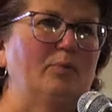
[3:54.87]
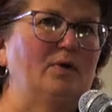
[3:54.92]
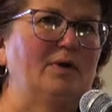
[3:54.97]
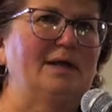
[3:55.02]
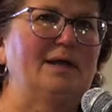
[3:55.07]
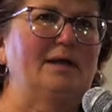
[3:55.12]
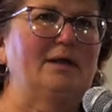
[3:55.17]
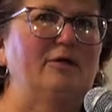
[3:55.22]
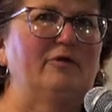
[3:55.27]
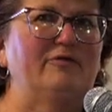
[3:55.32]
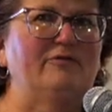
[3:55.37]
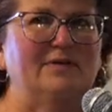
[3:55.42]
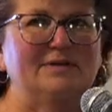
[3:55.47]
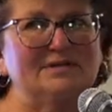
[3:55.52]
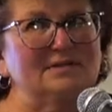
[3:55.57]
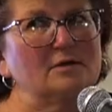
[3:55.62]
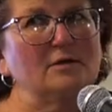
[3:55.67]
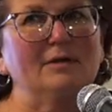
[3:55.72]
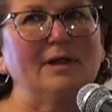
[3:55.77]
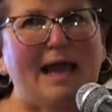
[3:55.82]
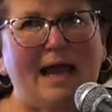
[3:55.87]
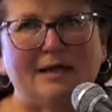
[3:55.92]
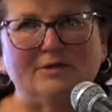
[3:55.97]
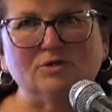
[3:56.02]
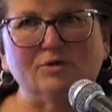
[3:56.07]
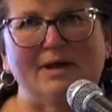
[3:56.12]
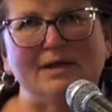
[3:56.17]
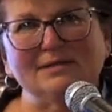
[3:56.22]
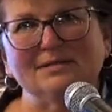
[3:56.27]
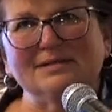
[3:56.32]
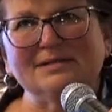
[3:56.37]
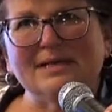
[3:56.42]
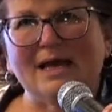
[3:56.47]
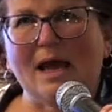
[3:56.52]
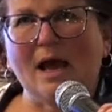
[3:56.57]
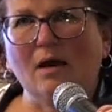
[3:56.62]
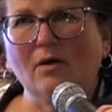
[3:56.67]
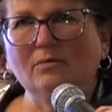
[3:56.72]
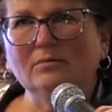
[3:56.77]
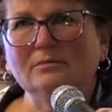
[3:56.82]
putting your physical address
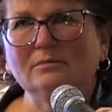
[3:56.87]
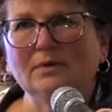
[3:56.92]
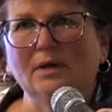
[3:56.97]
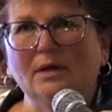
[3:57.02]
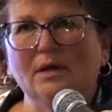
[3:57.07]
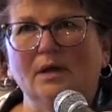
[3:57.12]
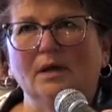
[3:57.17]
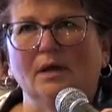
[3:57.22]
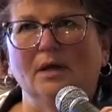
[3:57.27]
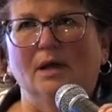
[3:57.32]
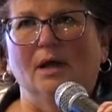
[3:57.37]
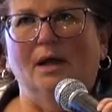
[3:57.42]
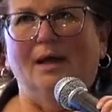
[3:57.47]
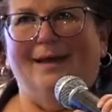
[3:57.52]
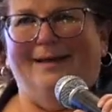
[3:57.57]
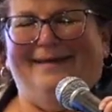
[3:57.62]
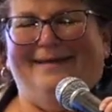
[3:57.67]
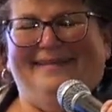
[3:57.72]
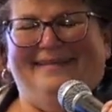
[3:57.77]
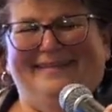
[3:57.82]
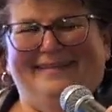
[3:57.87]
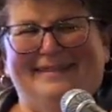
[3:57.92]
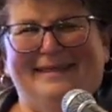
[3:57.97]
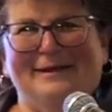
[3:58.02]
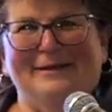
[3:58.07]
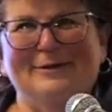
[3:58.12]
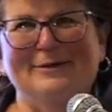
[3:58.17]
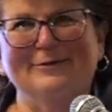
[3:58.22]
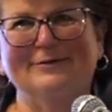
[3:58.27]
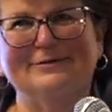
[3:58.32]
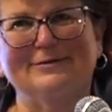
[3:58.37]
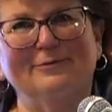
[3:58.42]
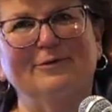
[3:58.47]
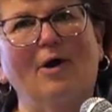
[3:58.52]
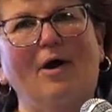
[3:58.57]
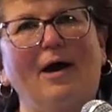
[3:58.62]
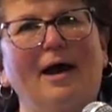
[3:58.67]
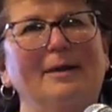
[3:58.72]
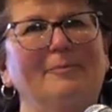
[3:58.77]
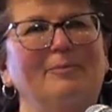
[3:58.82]
down. That you do
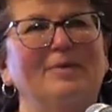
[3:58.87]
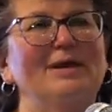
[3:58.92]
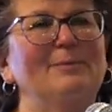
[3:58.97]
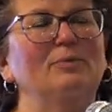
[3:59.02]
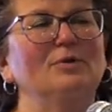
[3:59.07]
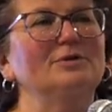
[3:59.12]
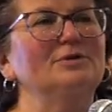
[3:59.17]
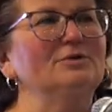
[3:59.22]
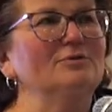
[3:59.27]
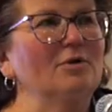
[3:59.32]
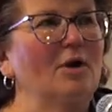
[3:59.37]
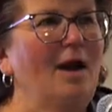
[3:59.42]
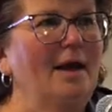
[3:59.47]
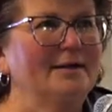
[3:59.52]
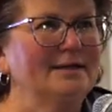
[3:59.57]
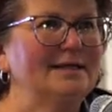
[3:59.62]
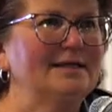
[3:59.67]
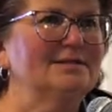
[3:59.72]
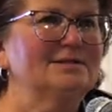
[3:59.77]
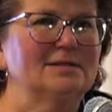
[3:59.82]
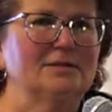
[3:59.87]
not, people do not need